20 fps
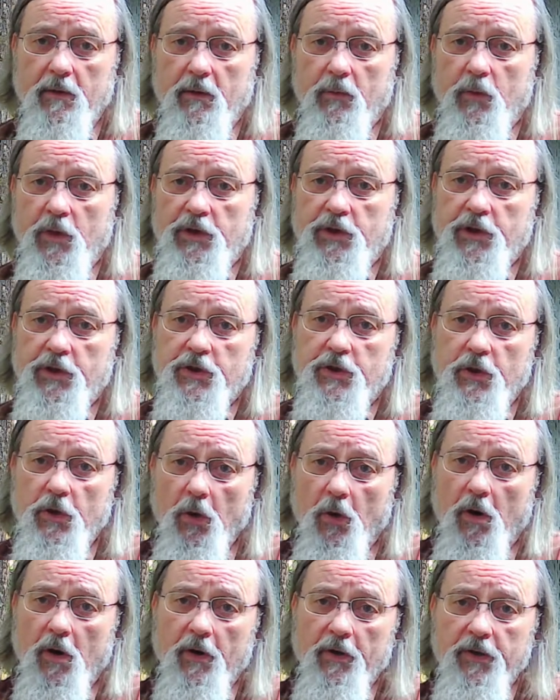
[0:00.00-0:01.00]
which is
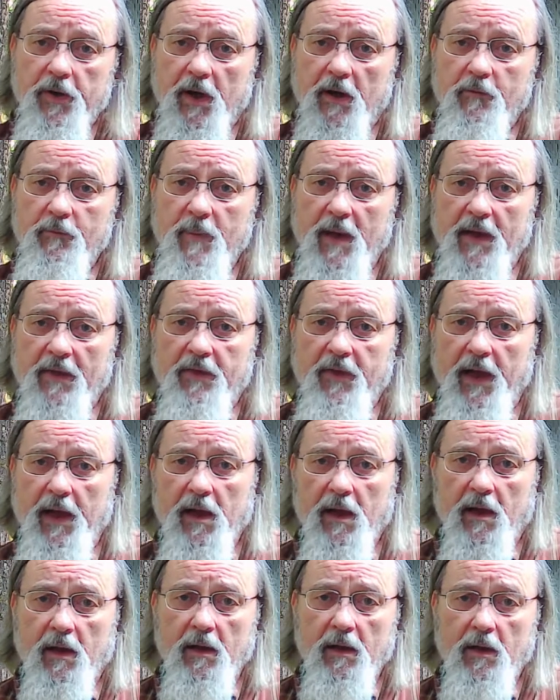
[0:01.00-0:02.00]
north of
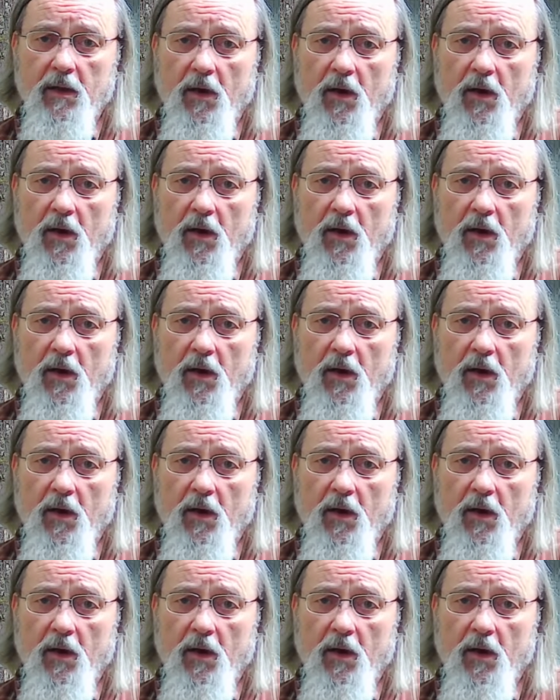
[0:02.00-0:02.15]
Bethel,